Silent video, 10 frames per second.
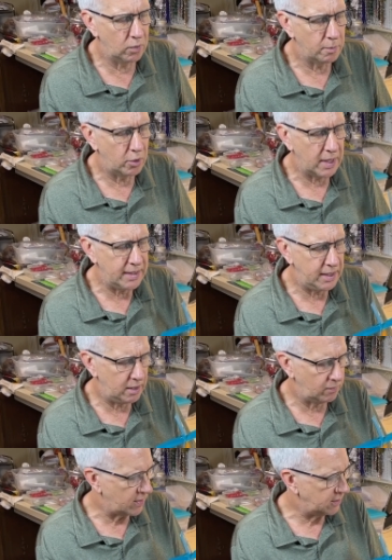remote ID
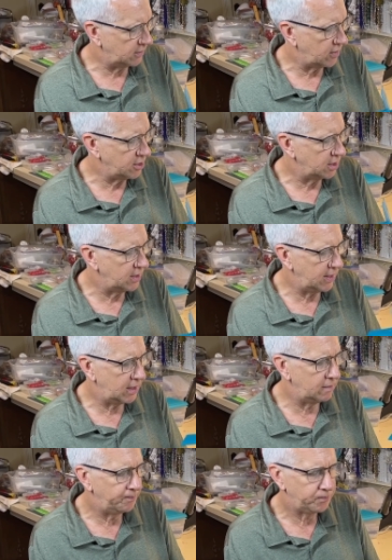or registration
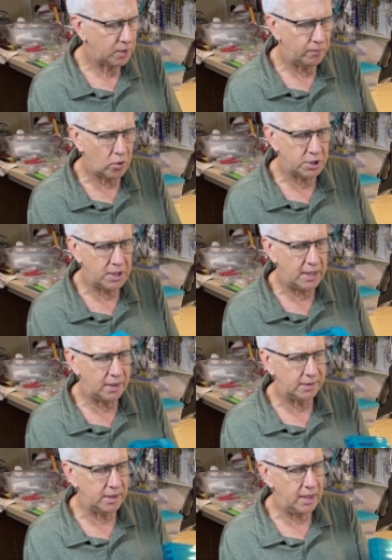needed. Four
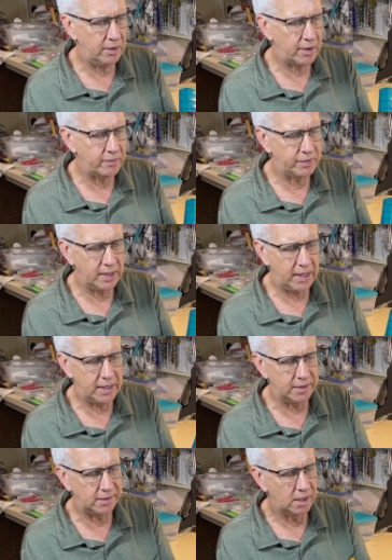channels, and here everything
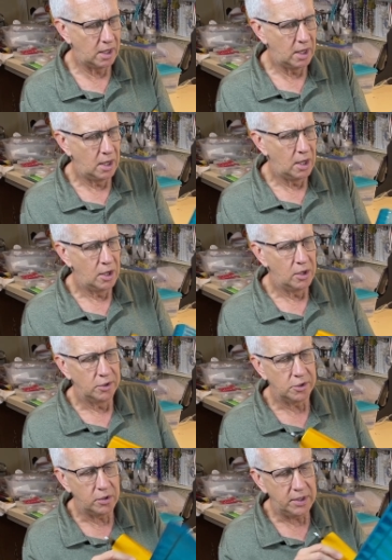is.
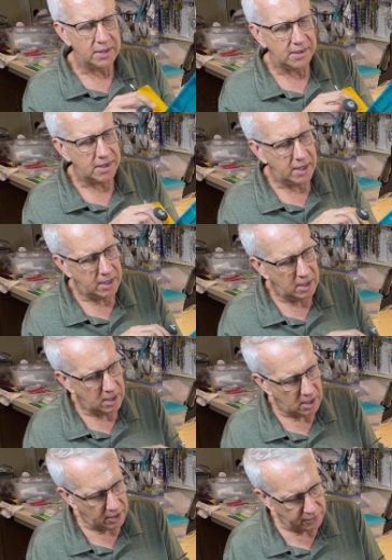So you can see
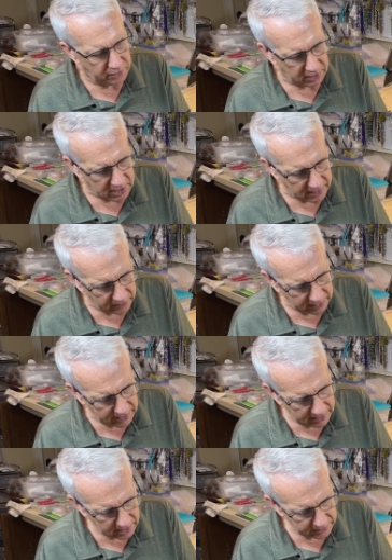uh, through the covering
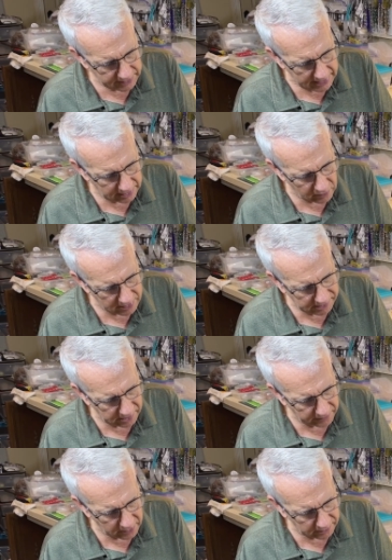here, the aileron
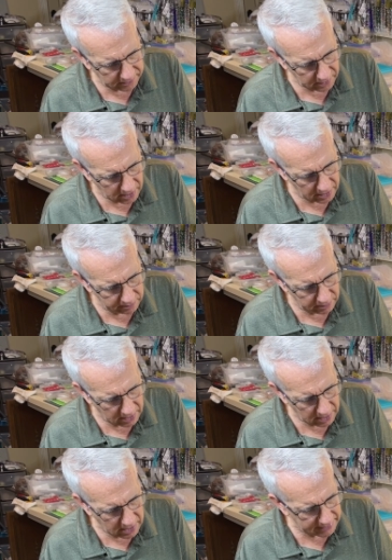servos are
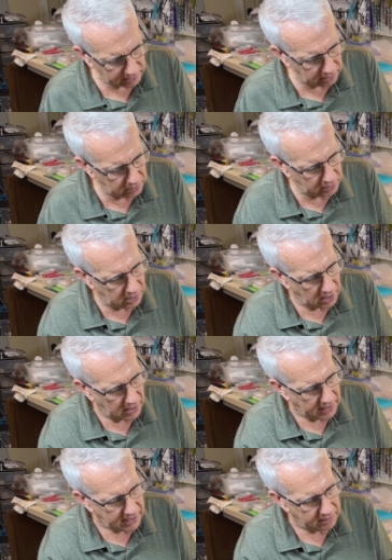uh, hot glued
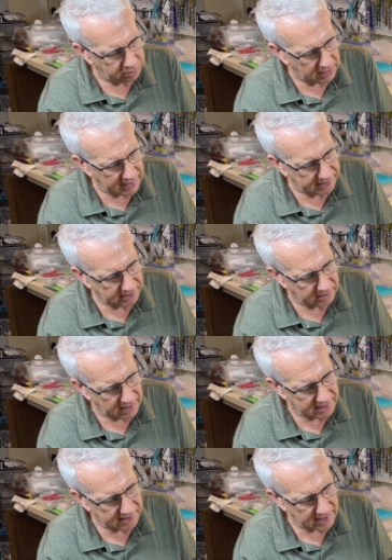in place
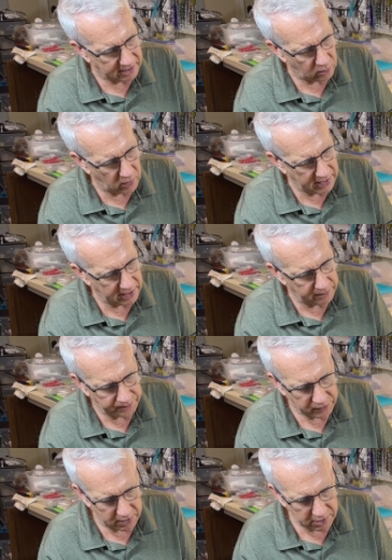inside the
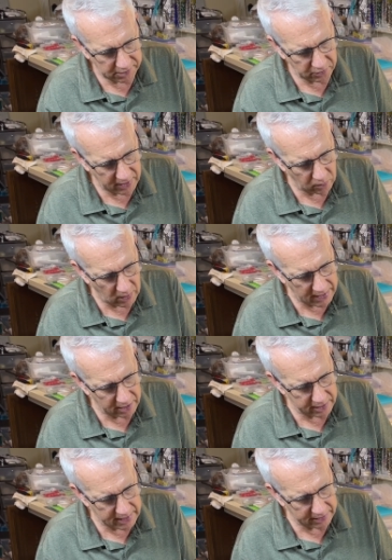wing, just straight wire
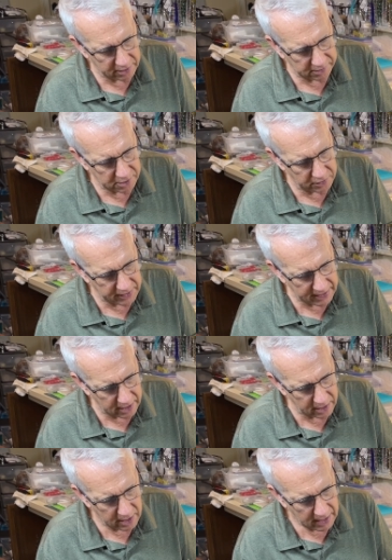connectors to there.